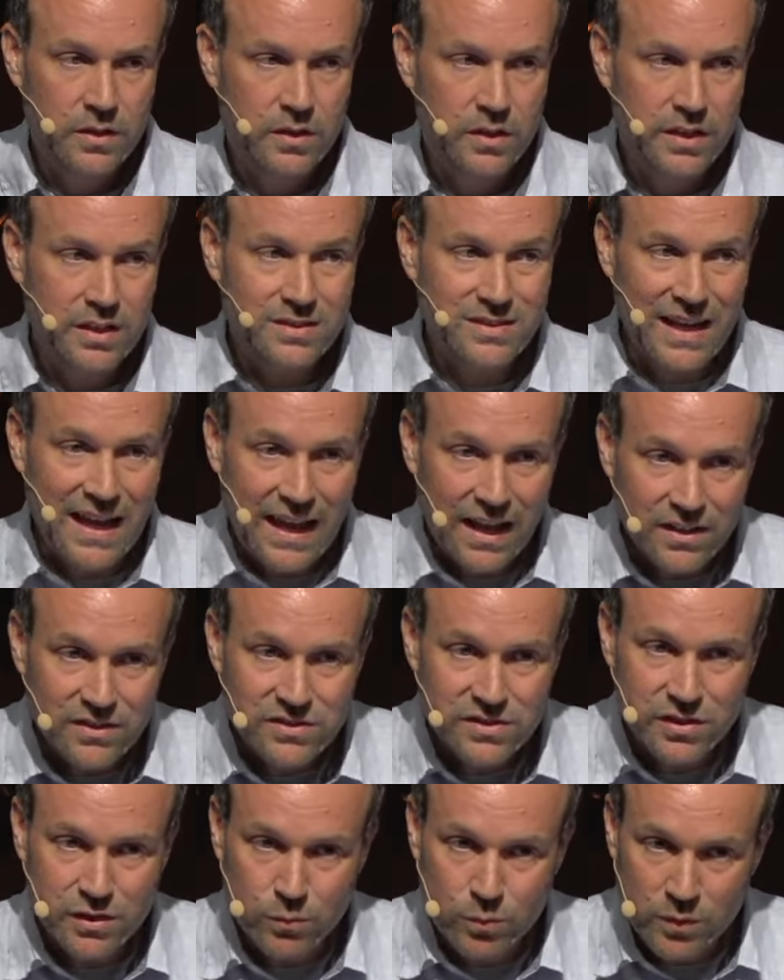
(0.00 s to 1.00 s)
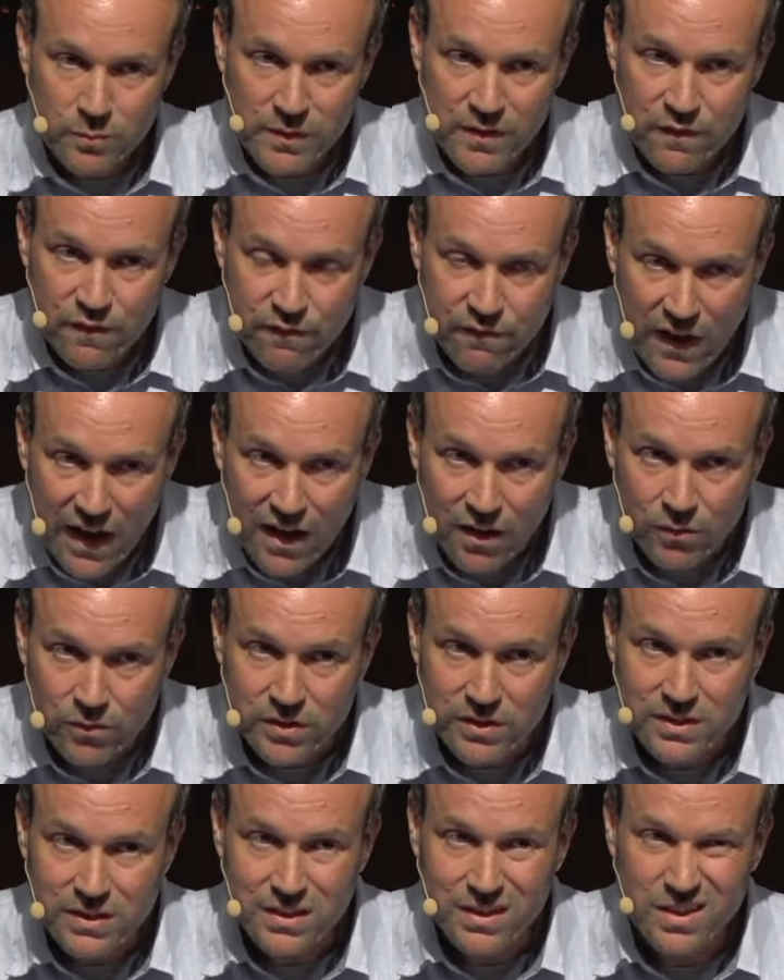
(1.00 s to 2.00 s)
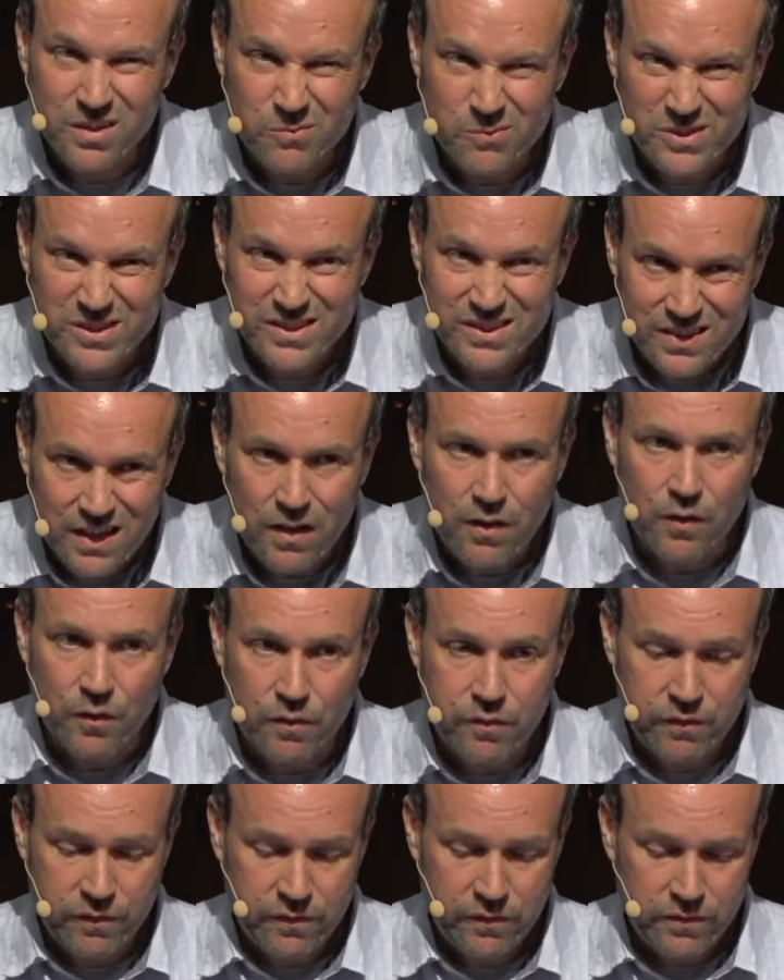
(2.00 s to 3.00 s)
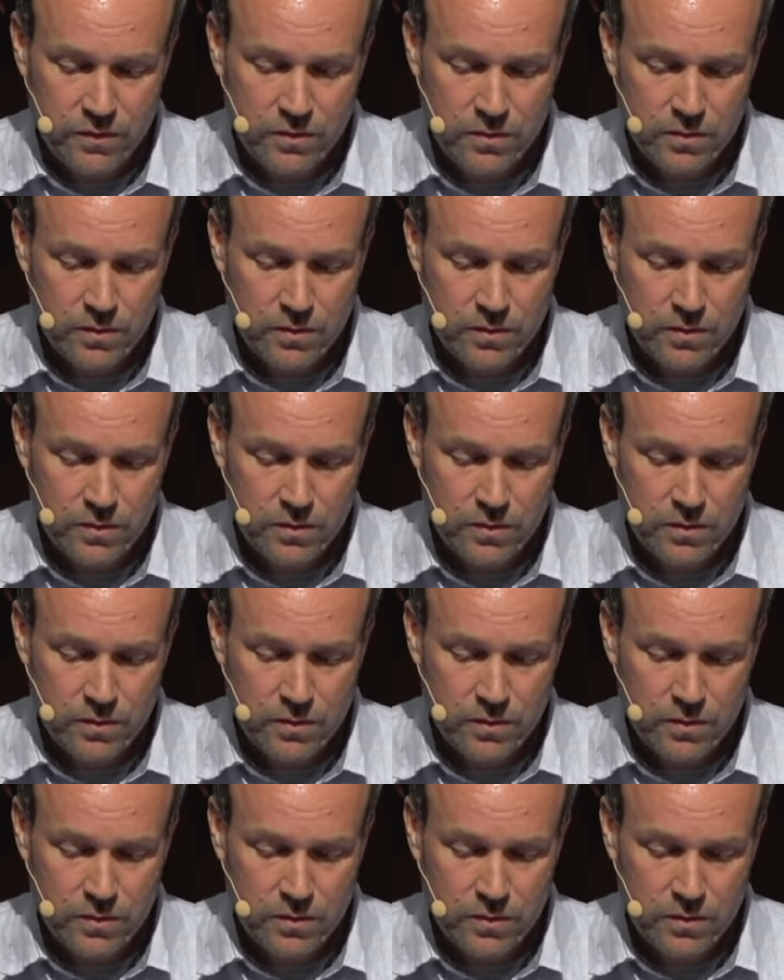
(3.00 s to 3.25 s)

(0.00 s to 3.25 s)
His answer would be found in himself.